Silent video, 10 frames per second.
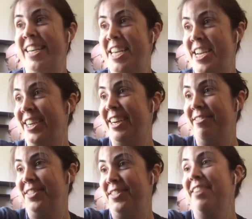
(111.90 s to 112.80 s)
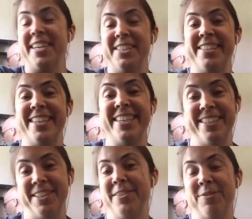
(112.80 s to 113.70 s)
in here of stuff I see.
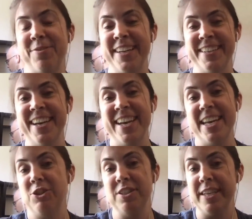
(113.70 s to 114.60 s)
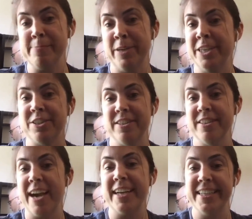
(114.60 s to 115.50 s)
So it's fun. It's just like Birch.
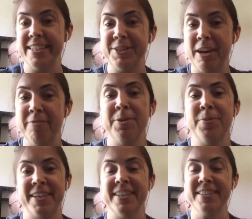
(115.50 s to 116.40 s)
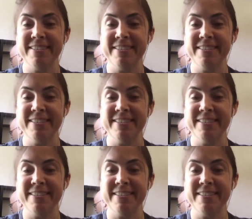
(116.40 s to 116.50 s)
Ideas are everywhere.